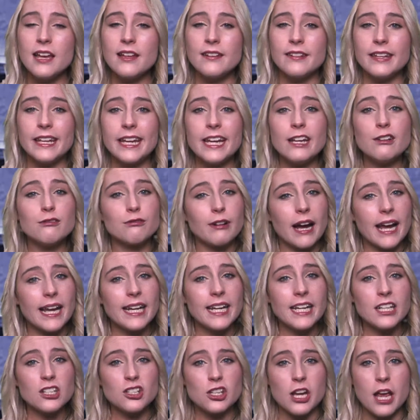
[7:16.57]
The
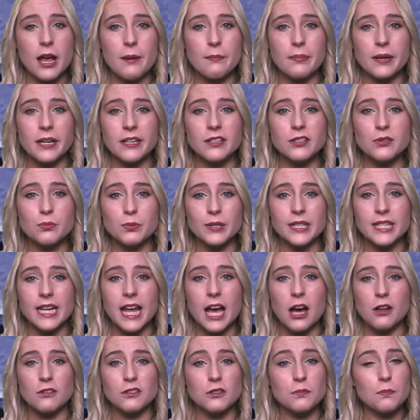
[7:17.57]
reigning champions were
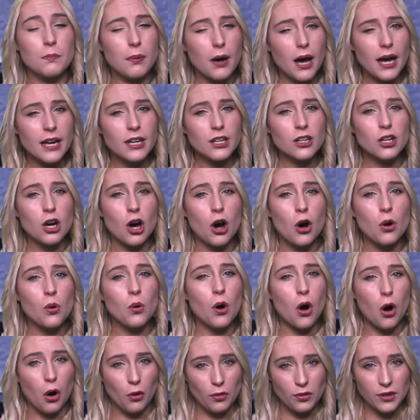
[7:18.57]
downed by a
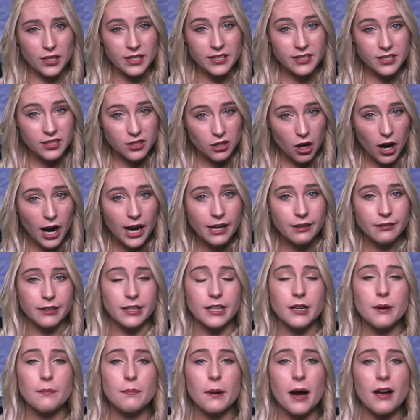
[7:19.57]
goal on the
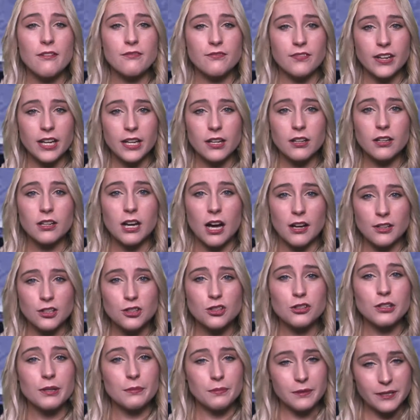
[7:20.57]
siren by Vic
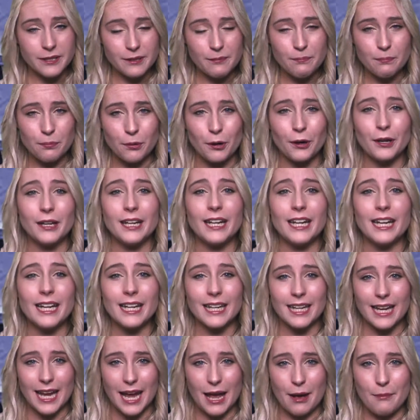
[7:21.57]
Country's Brodie
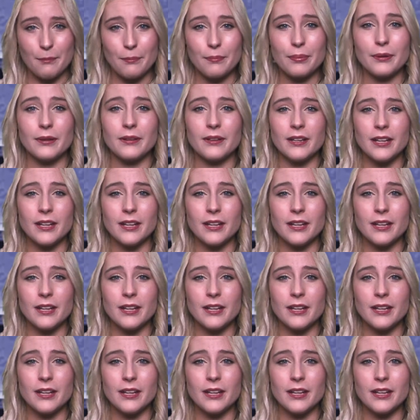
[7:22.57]
Kemp.